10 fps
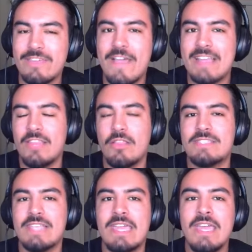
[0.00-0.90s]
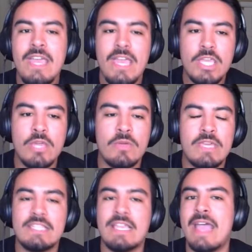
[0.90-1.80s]
In fact, it looks like you
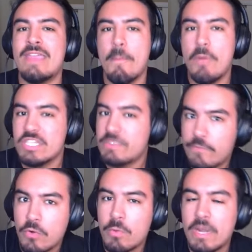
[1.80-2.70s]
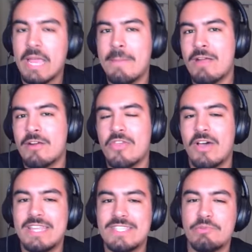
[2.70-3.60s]
kicked a guy in the balls before running a
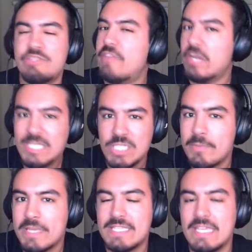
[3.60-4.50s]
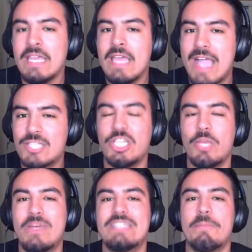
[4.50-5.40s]
marathon, and so it's very dubious he actually
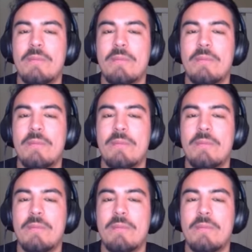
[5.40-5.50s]
wins.